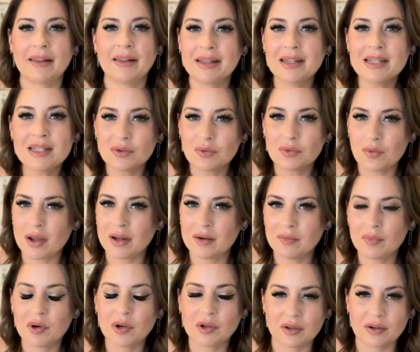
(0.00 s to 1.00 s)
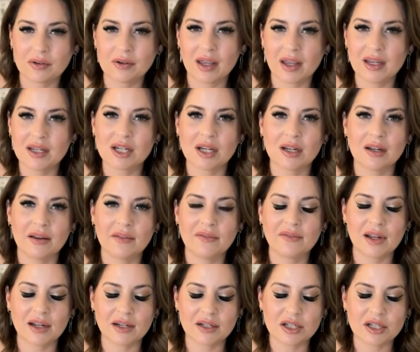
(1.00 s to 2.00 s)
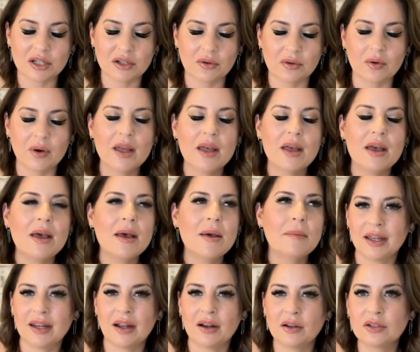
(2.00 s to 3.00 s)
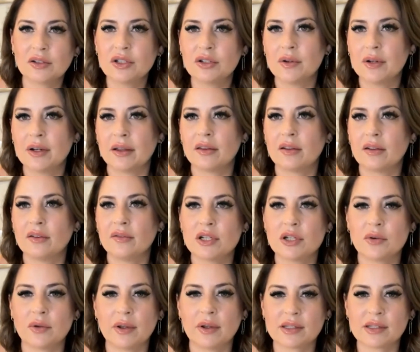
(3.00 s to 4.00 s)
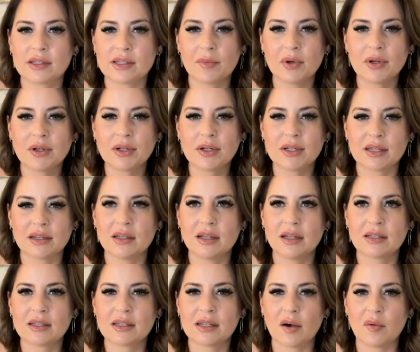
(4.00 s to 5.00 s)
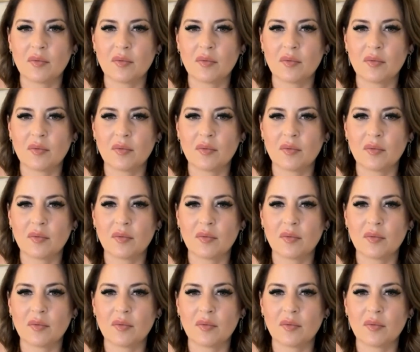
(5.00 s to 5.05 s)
at least one per location, if not two. And I'll do another visual example because it's